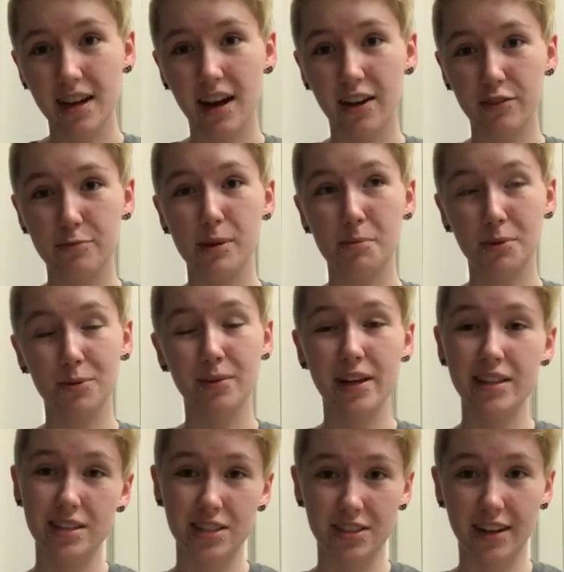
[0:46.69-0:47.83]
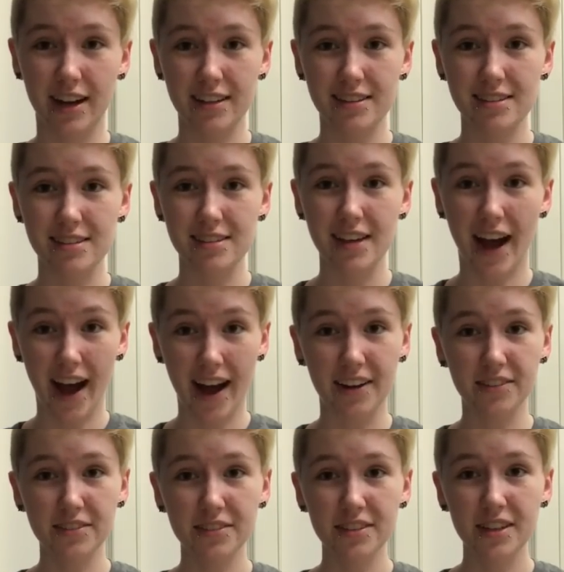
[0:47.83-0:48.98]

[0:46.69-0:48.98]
of people with Tourette's have.